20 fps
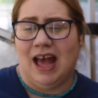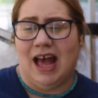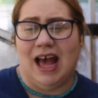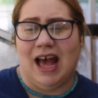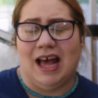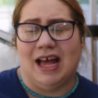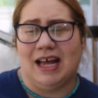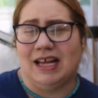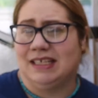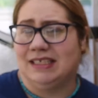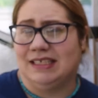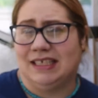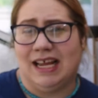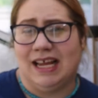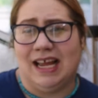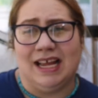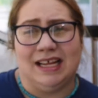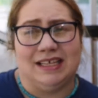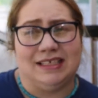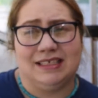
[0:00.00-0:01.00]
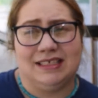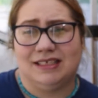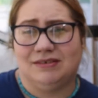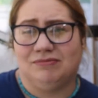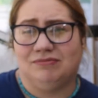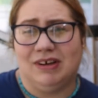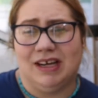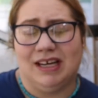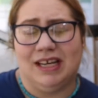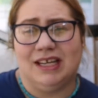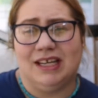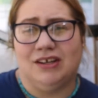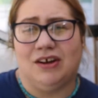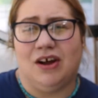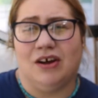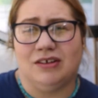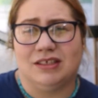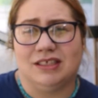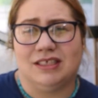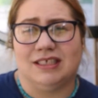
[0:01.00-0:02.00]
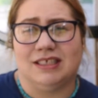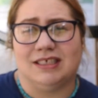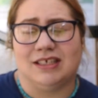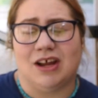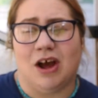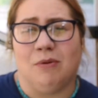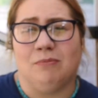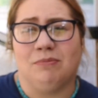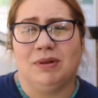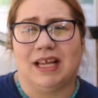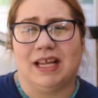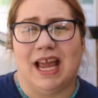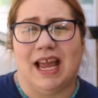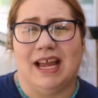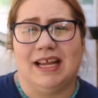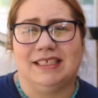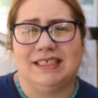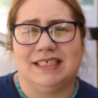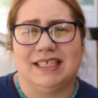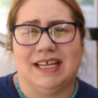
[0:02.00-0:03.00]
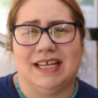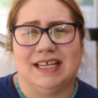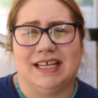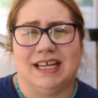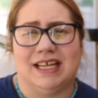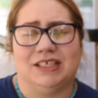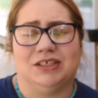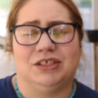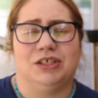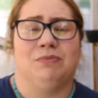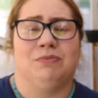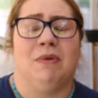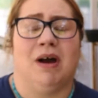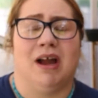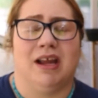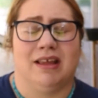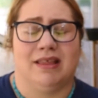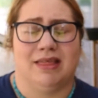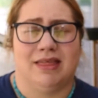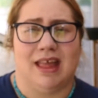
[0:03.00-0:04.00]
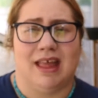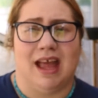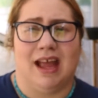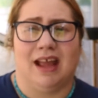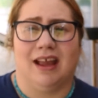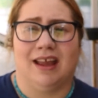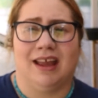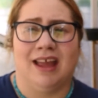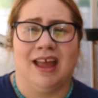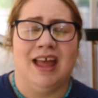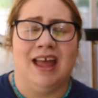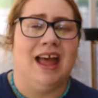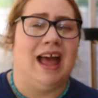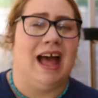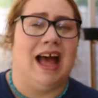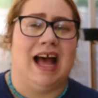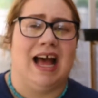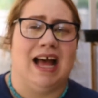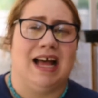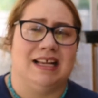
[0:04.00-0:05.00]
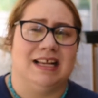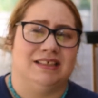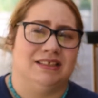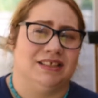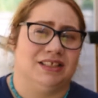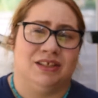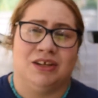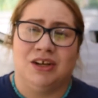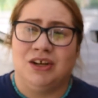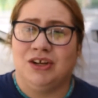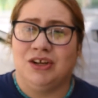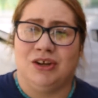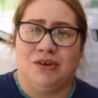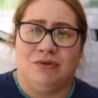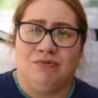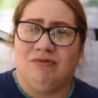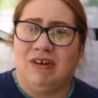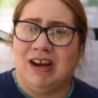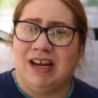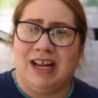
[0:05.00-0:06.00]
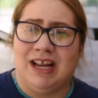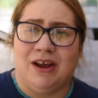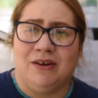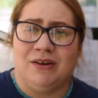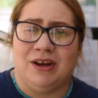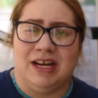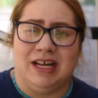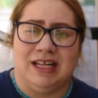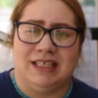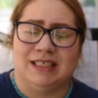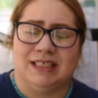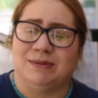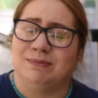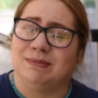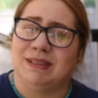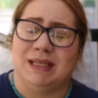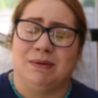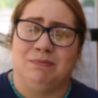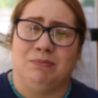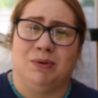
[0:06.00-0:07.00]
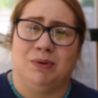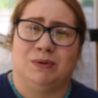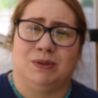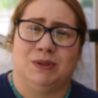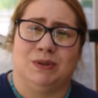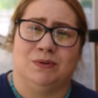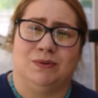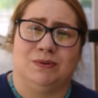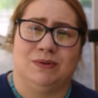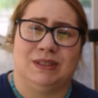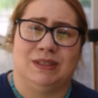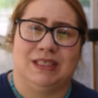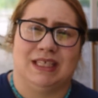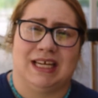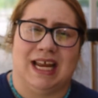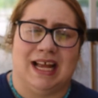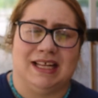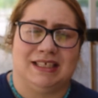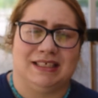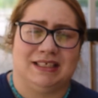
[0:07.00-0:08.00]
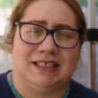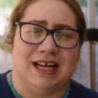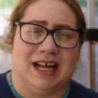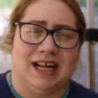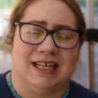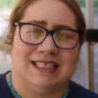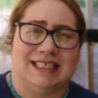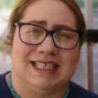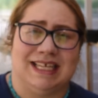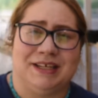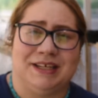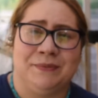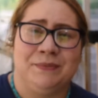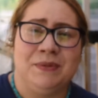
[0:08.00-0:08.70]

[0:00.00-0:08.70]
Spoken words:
and it's really not as complicated as you might think, and you really only need some simple tools to get started.